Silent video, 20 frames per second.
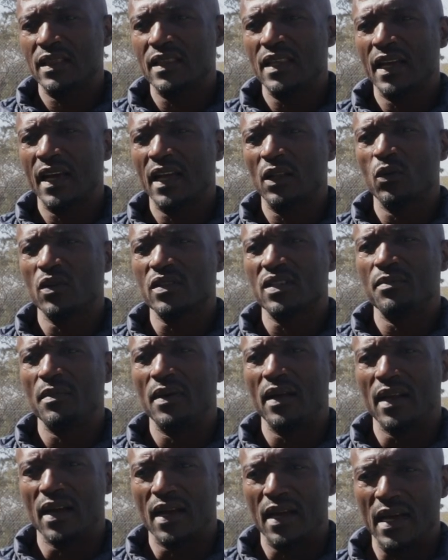think it was in
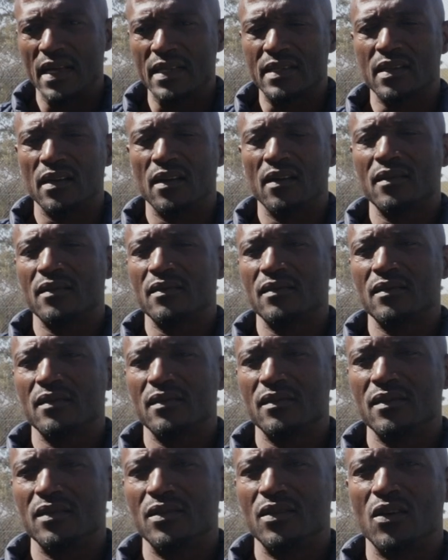Madagascar.
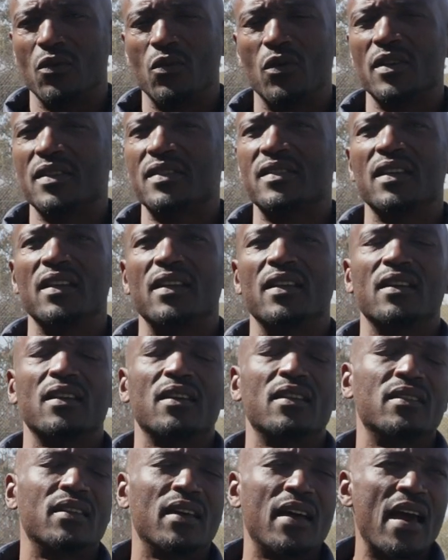We were sitting
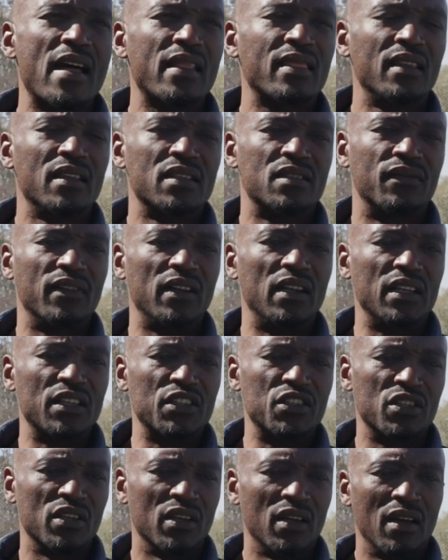in the athletes
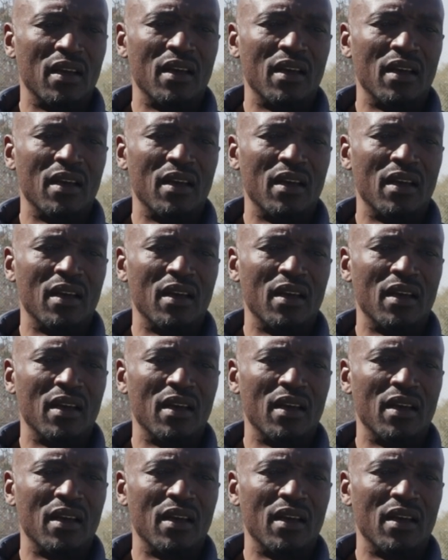village,